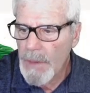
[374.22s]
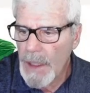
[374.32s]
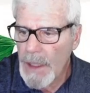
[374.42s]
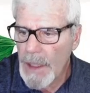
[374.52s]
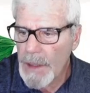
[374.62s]
bit
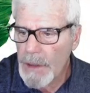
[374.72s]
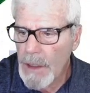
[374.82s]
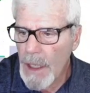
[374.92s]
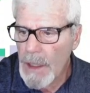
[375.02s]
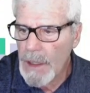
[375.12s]
about
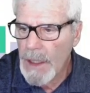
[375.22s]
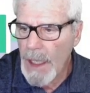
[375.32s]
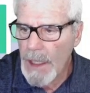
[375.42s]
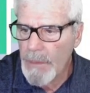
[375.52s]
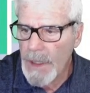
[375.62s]
Khan
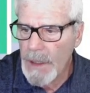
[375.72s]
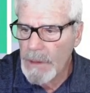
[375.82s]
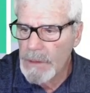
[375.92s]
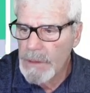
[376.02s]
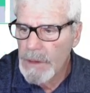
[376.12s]

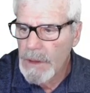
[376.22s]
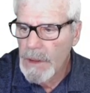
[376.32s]
Academy,